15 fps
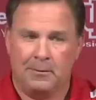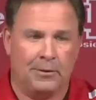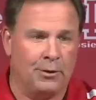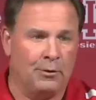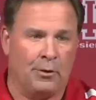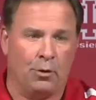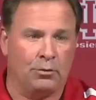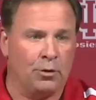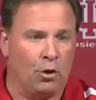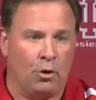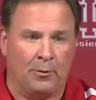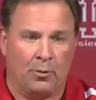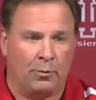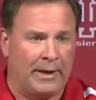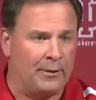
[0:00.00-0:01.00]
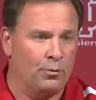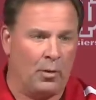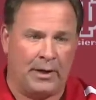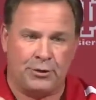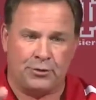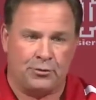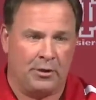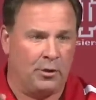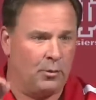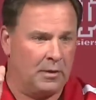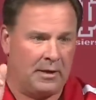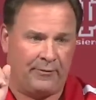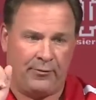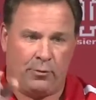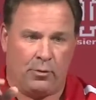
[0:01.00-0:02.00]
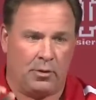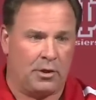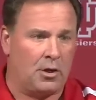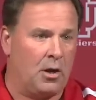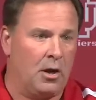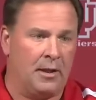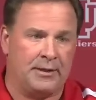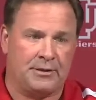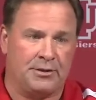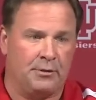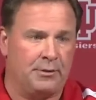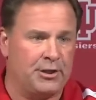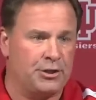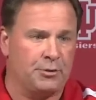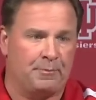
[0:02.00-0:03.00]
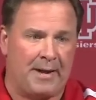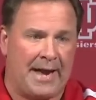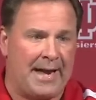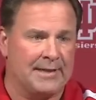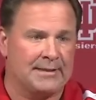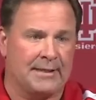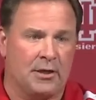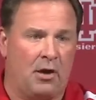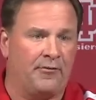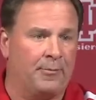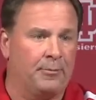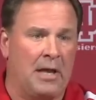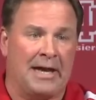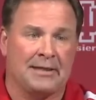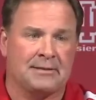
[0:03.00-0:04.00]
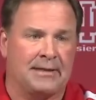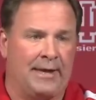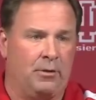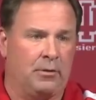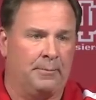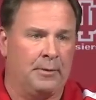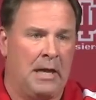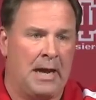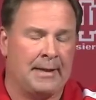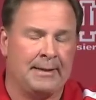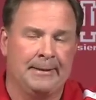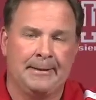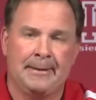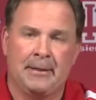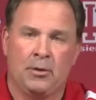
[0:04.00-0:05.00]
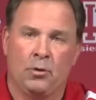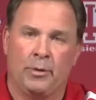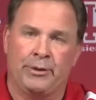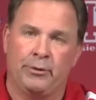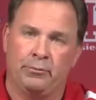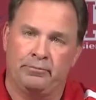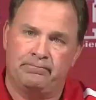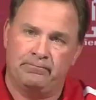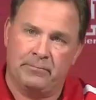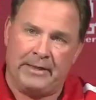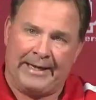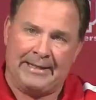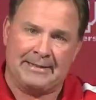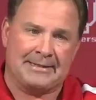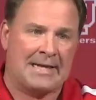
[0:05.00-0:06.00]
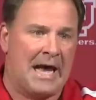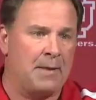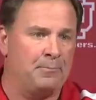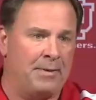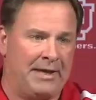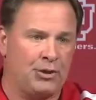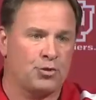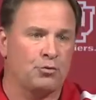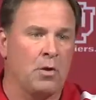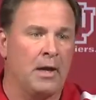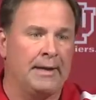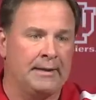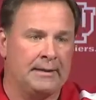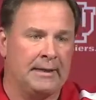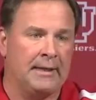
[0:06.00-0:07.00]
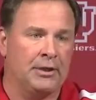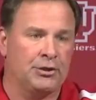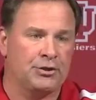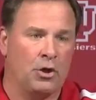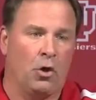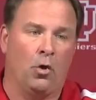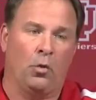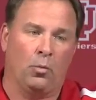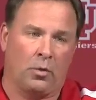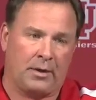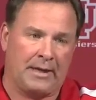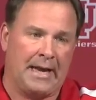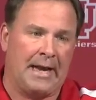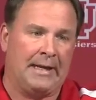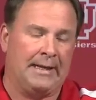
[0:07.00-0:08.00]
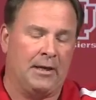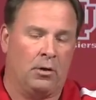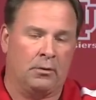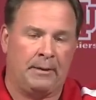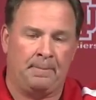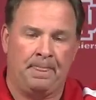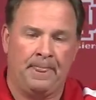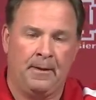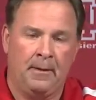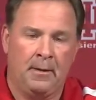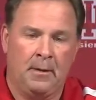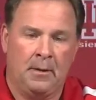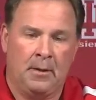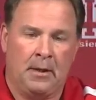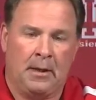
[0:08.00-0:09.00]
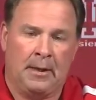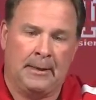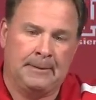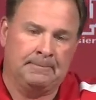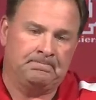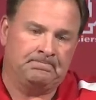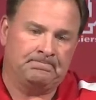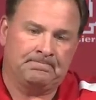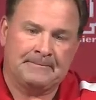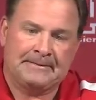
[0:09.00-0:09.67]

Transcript: you know, Oklahoma red and white drill, whatever you want to call it. You'll get your pads, get off a block, stay on a block. We do inside base running to get a tone. We're gaining on it. Um,